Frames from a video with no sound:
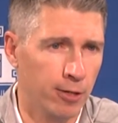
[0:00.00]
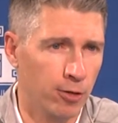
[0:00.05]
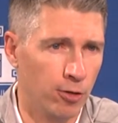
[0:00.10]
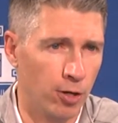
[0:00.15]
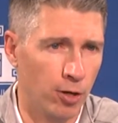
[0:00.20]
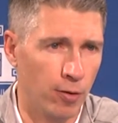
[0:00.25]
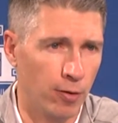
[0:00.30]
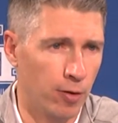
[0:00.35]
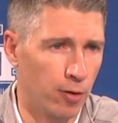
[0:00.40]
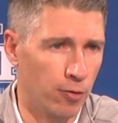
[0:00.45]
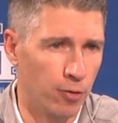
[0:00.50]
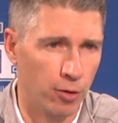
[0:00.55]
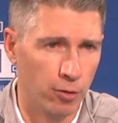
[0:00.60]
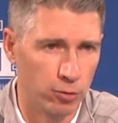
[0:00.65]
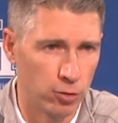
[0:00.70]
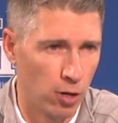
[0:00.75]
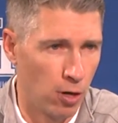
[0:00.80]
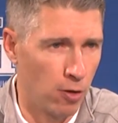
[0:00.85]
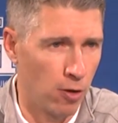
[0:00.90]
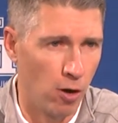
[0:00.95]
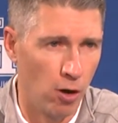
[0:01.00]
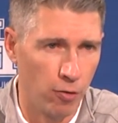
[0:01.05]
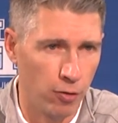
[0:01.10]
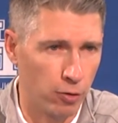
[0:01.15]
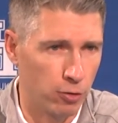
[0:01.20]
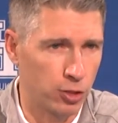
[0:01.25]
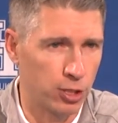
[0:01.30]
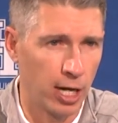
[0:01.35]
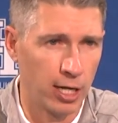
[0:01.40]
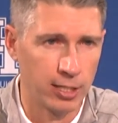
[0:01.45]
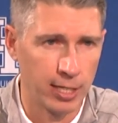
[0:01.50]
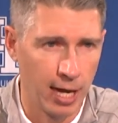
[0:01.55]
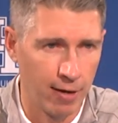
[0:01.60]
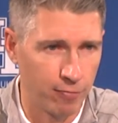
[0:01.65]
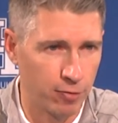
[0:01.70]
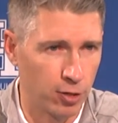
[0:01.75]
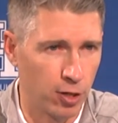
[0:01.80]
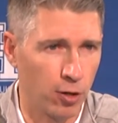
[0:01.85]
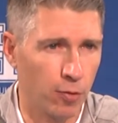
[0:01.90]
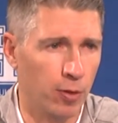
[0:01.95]
You know, those all those shots
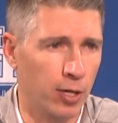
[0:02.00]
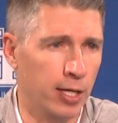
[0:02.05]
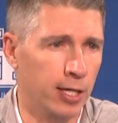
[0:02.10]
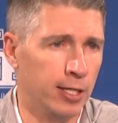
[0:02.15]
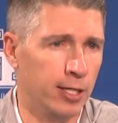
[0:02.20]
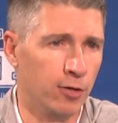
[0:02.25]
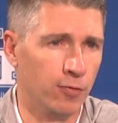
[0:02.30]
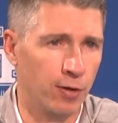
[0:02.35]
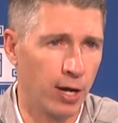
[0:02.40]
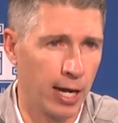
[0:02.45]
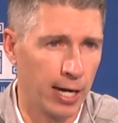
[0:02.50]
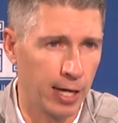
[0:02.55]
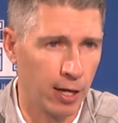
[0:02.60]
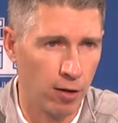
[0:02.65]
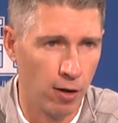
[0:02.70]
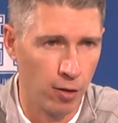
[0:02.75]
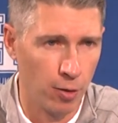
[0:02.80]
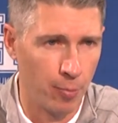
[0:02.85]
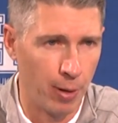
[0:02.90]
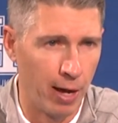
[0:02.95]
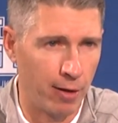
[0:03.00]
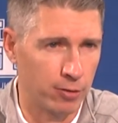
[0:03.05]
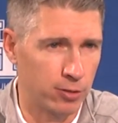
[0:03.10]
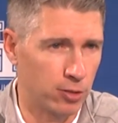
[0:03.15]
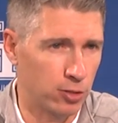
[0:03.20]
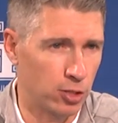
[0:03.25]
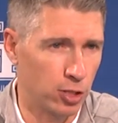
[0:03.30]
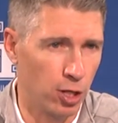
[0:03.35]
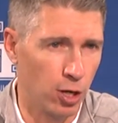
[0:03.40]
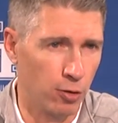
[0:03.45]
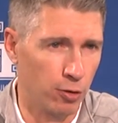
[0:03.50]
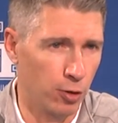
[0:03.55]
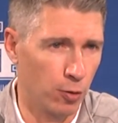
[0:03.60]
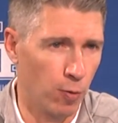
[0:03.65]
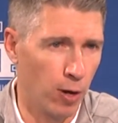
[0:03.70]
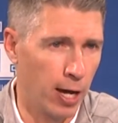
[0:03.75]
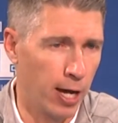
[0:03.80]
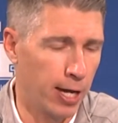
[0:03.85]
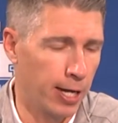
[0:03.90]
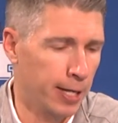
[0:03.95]
have to go in. You've got to get all the bounces to go your
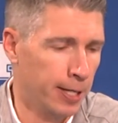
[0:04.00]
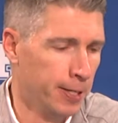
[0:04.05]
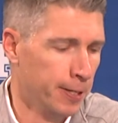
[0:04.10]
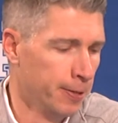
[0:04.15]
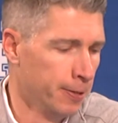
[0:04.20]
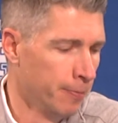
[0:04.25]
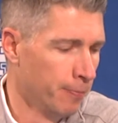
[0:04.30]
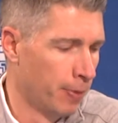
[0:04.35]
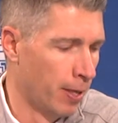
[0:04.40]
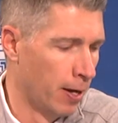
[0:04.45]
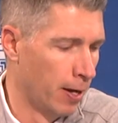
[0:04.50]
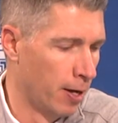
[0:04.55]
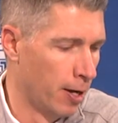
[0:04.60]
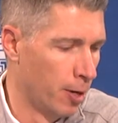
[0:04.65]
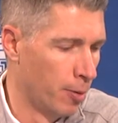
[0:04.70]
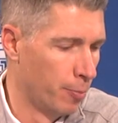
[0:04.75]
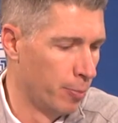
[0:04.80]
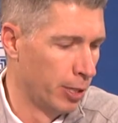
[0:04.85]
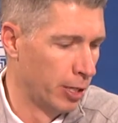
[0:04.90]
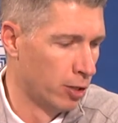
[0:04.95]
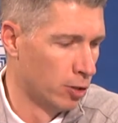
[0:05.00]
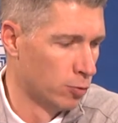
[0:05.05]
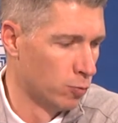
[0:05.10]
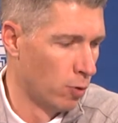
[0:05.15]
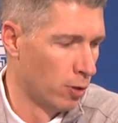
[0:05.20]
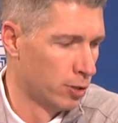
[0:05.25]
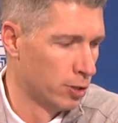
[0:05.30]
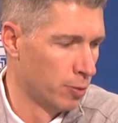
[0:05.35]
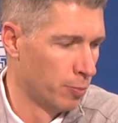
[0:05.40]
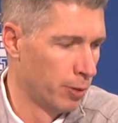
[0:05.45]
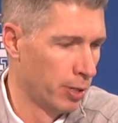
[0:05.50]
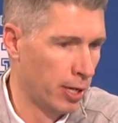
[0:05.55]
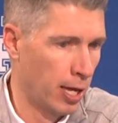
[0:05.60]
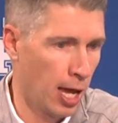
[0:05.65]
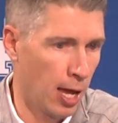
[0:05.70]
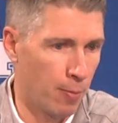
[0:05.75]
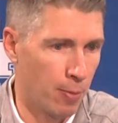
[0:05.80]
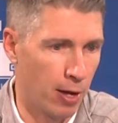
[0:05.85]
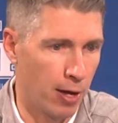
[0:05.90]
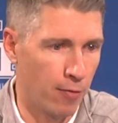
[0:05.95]
way, because once it
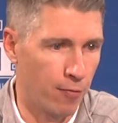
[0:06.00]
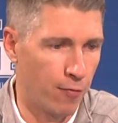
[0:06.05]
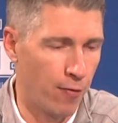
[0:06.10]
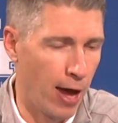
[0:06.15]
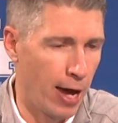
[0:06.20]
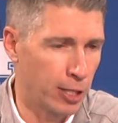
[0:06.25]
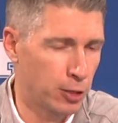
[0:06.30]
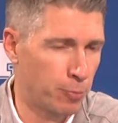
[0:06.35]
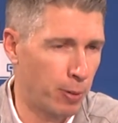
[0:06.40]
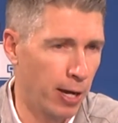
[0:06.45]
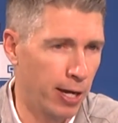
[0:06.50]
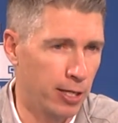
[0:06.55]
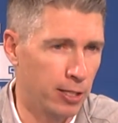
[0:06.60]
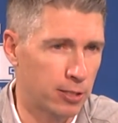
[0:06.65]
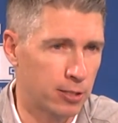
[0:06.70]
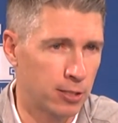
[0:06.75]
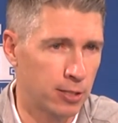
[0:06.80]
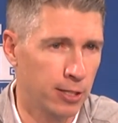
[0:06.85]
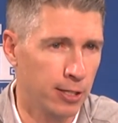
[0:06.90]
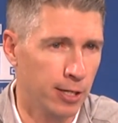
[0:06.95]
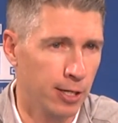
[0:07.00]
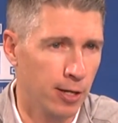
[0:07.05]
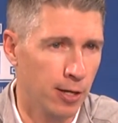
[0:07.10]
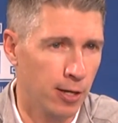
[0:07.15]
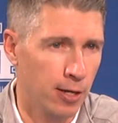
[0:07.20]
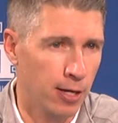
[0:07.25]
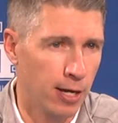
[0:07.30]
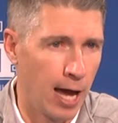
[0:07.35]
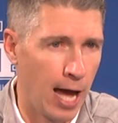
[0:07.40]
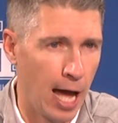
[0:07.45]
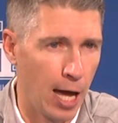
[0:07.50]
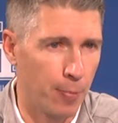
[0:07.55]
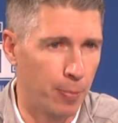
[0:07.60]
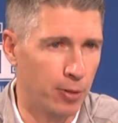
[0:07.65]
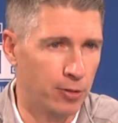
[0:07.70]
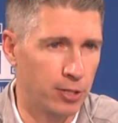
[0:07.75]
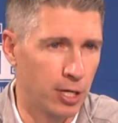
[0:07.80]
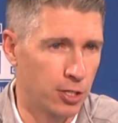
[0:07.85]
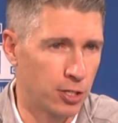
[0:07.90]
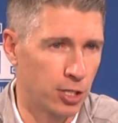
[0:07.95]
became a fast-paced, high
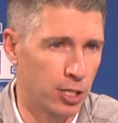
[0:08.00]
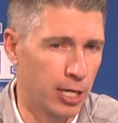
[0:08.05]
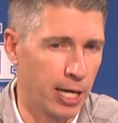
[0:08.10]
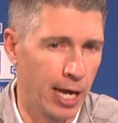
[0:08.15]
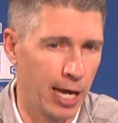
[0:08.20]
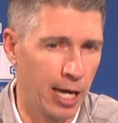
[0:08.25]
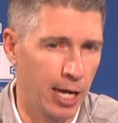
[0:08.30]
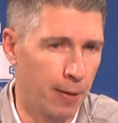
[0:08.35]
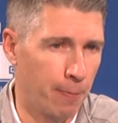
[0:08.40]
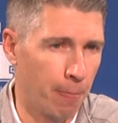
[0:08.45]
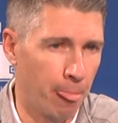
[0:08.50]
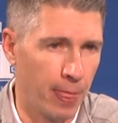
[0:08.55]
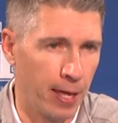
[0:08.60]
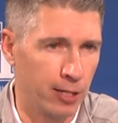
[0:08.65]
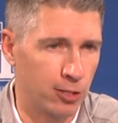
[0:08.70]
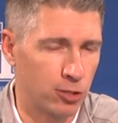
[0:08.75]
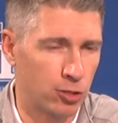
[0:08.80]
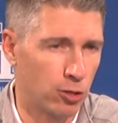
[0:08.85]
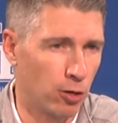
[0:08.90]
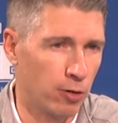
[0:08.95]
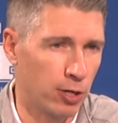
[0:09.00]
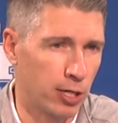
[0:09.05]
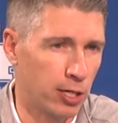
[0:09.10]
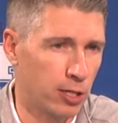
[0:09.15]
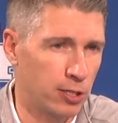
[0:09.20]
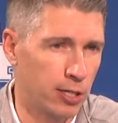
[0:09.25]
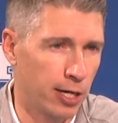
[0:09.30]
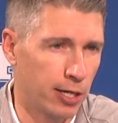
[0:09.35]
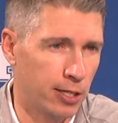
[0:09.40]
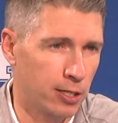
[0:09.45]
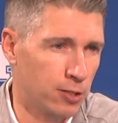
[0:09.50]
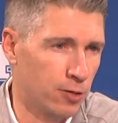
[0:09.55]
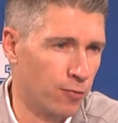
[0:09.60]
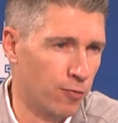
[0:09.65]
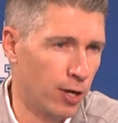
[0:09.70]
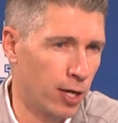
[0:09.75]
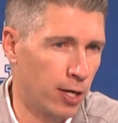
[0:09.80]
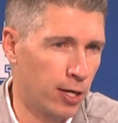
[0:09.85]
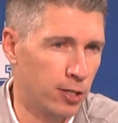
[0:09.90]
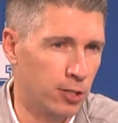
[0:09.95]
possession game, it's so to Kentucky's
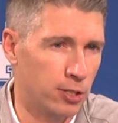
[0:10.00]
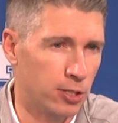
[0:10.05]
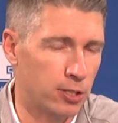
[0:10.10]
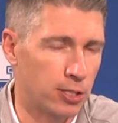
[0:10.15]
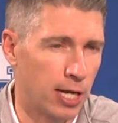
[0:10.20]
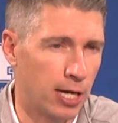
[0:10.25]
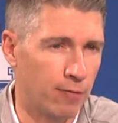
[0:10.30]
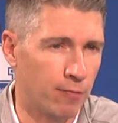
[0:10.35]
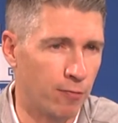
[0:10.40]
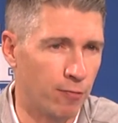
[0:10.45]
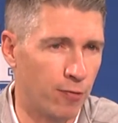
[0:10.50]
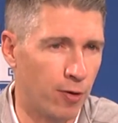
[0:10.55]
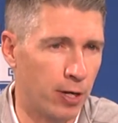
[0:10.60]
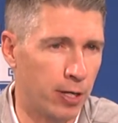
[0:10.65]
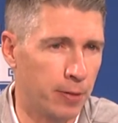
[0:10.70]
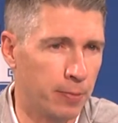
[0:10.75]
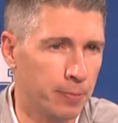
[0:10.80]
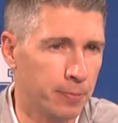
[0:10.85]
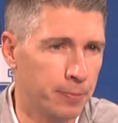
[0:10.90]
advantage, it's not even funny.